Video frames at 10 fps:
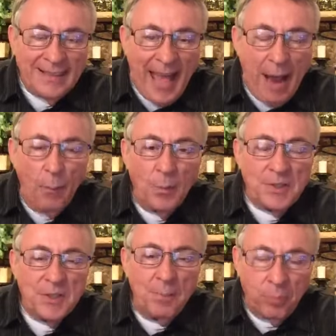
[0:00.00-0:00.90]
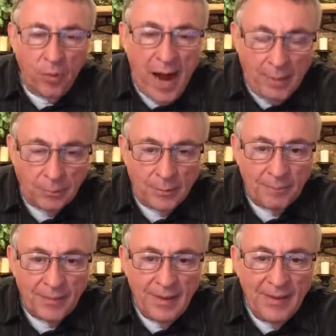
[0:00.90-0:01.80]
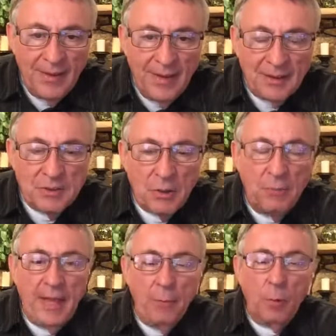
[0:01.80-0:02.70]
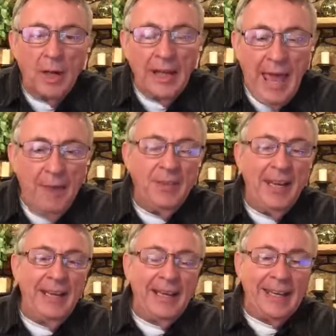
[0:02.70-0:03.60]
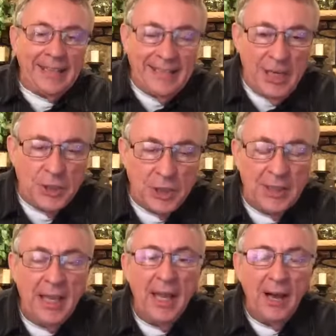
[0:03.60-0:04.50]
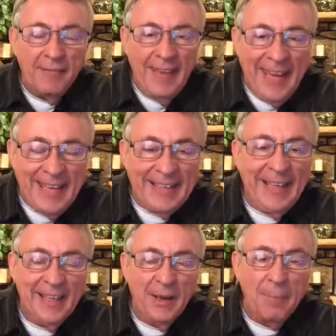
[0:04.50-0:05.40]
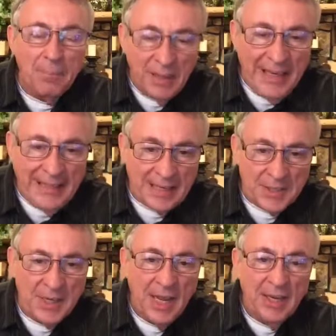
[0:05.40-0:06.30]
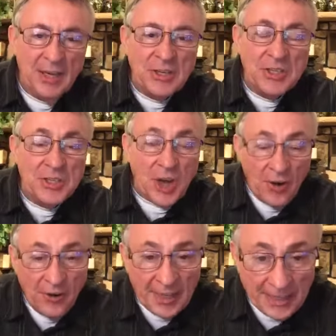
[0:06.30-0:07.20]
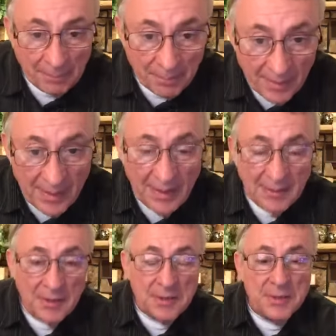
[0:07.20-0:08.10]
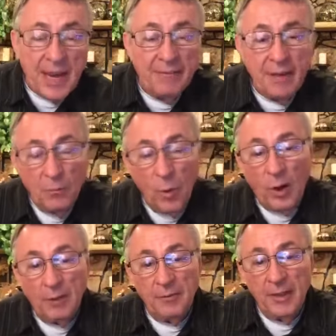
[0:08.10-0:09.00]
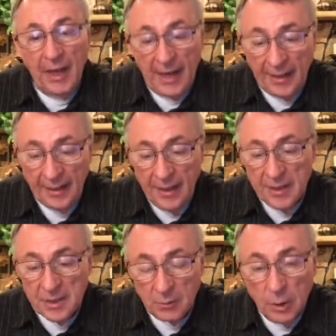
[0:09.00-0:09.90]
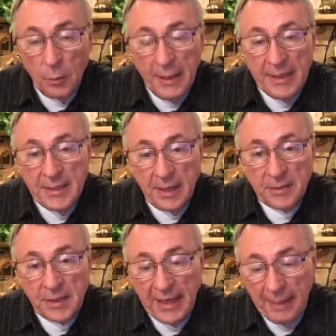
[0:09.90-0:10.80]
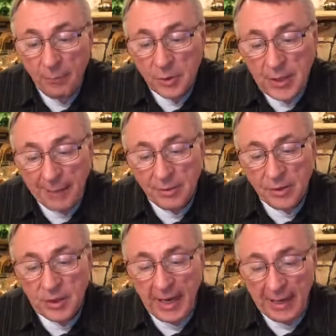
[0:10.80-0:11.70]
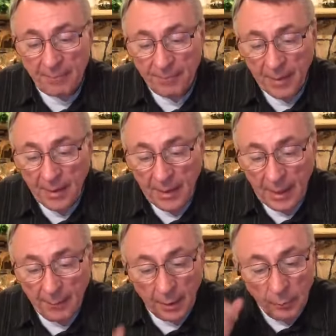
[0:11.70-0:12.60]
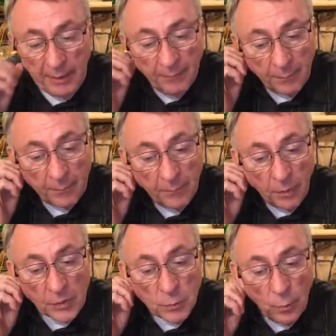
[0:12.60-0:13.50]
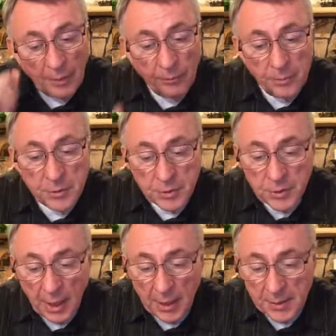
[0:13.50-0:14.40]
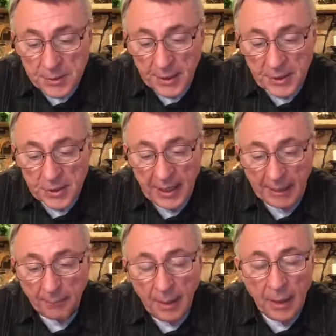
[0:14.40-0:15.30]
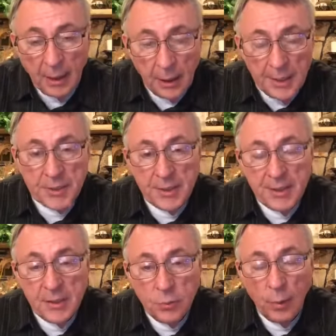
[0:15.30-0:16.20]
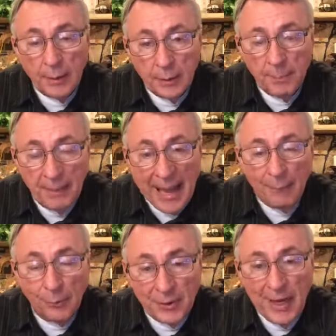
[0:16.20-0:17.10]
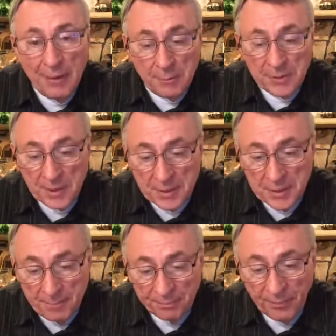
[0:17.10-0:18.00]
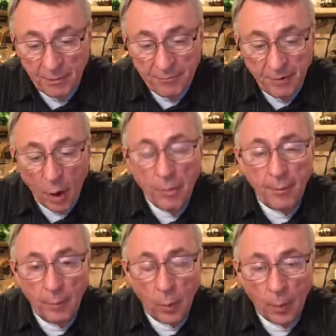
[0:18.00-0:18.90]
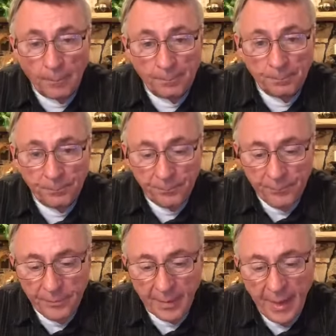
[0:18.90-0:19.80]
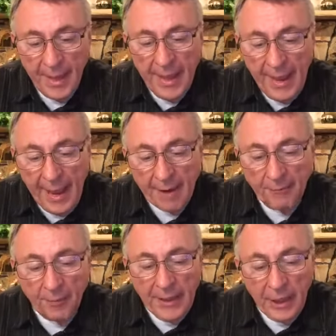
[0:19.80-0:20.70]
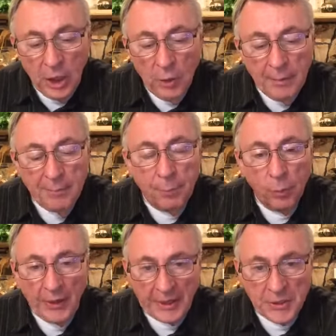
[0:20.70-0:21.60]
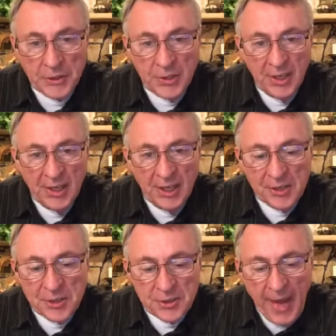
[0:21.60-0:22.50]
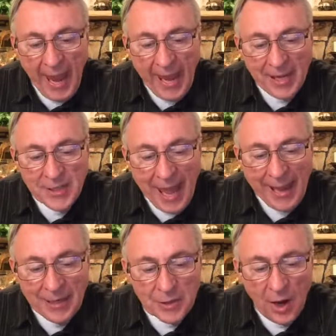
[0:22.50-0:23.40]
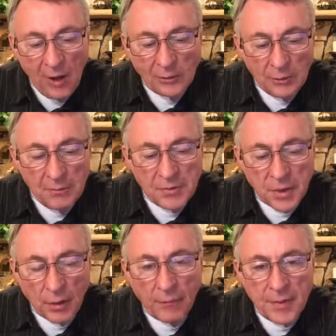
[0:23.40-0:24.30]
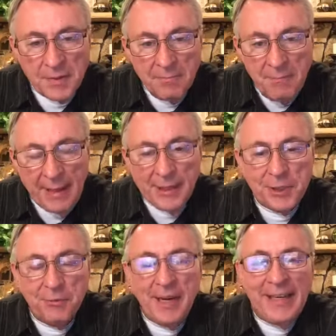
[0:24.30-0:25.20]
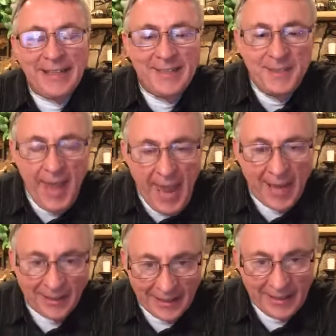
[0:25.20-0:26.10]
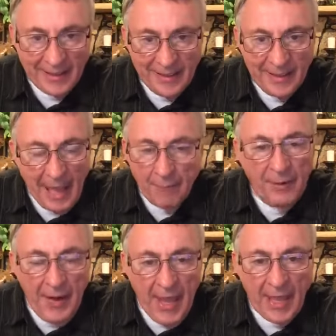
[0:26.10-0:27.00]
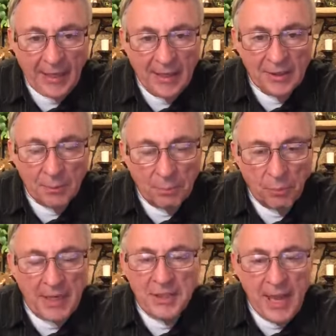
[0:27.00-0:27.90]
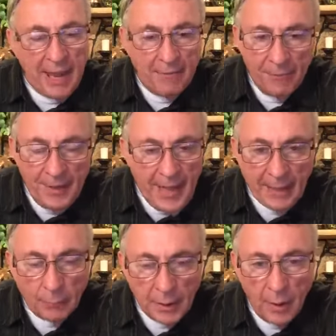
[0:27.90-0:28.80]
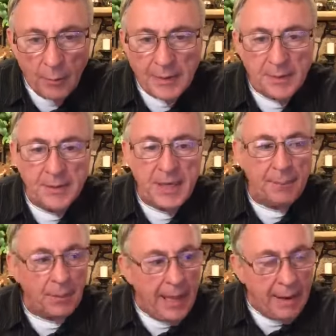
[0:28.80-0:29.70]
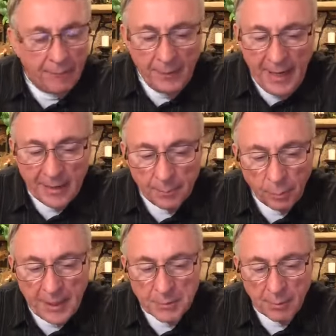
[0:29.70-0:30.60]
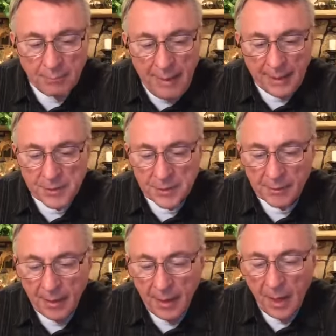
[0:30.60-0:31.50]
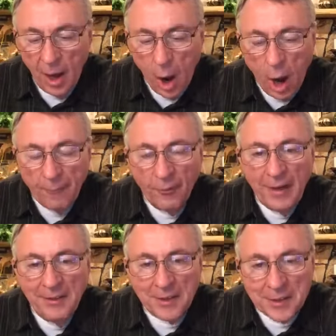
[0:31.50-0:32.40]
That was the problem. And so they were left in a condition of incompleteness concerning the saving work of God. So look what he tells in Hebrews chapter 10. I'm going to read from verse 1 through uh, 16. Listen to what the Bible tells us. Furthermore, every human priest stands at his altar of service, ministering daily, every day. The priest every day would go into the temple. Every day the priest would minister, offering the